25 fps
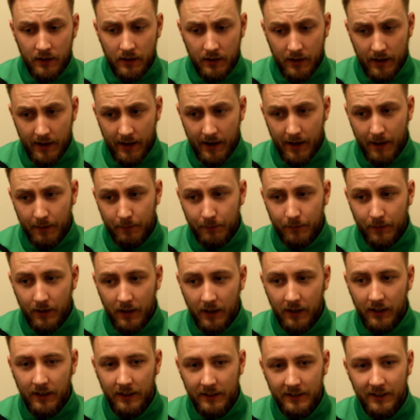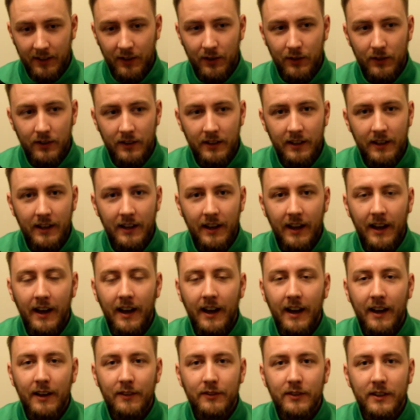Although
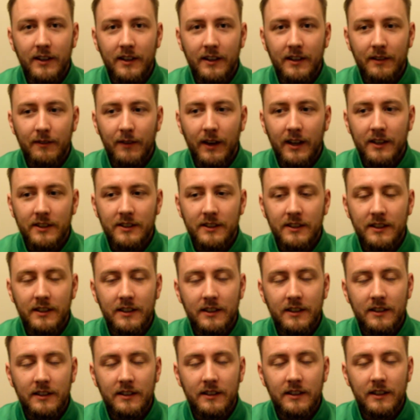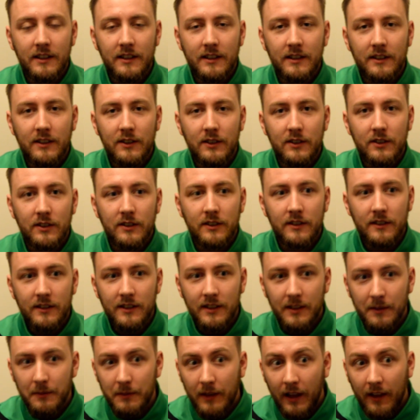after the match, it doesn't
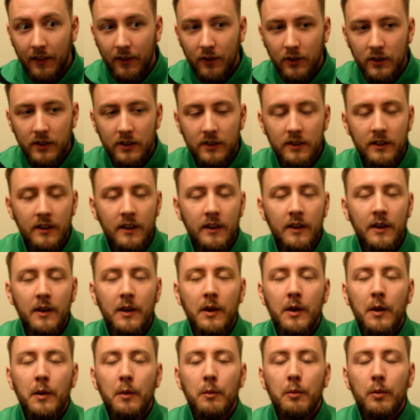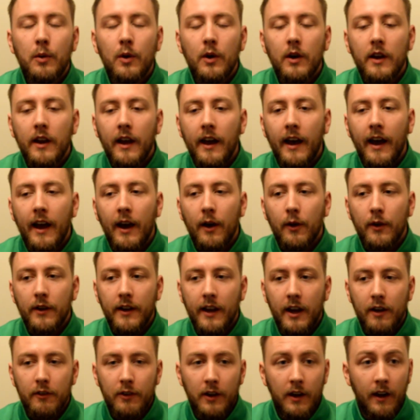seem that nice. But
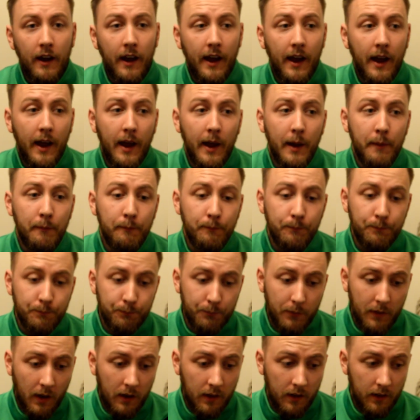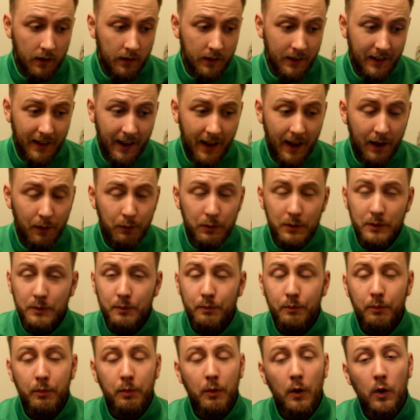however, but
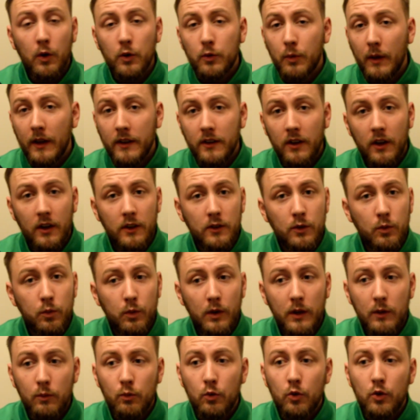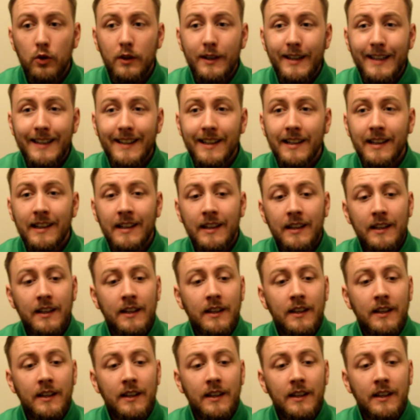Bohs went on to win 1-0.